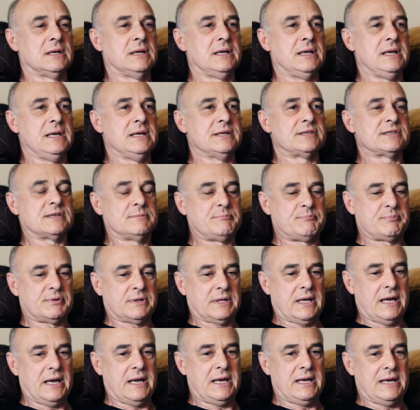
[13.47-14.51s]
It's a
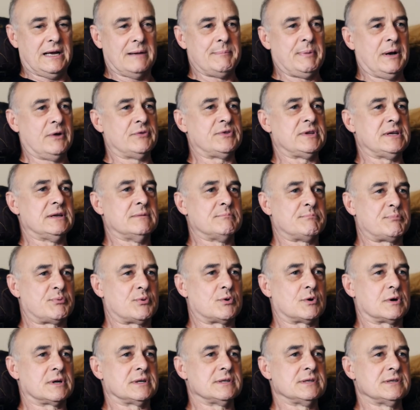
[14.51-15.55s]
play about the
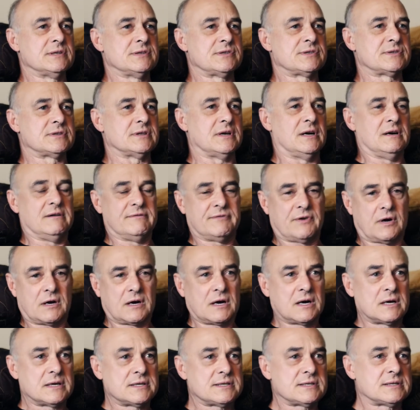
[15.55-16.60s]
importance of
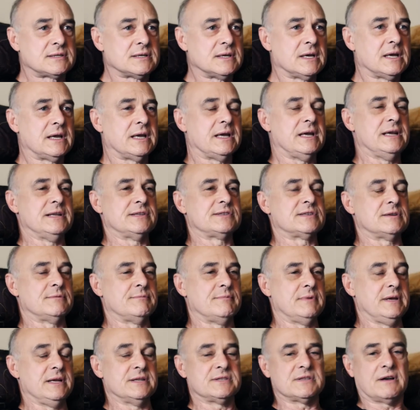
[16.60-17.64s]
art. It's
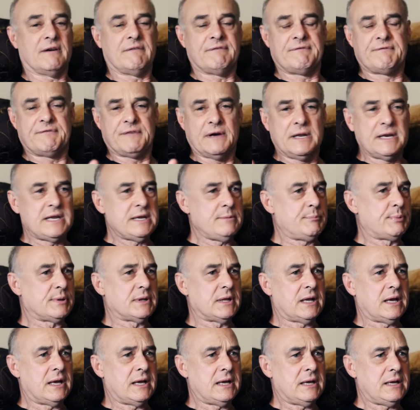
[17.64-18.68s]
a funny
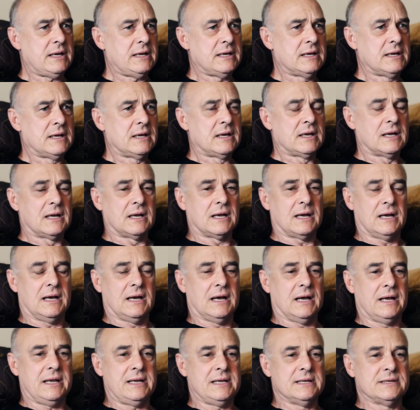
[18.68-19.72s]
play.
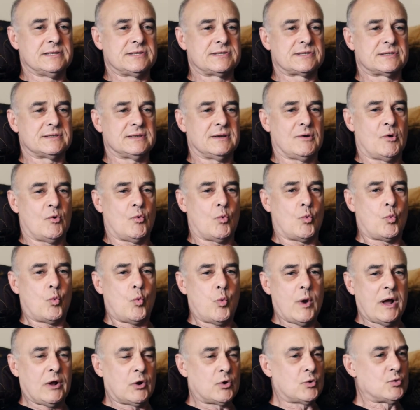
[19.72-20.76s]
It's
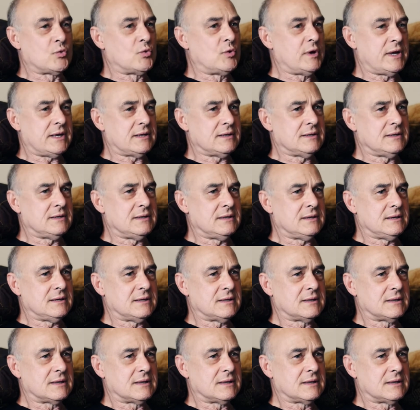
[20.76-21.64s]
well written.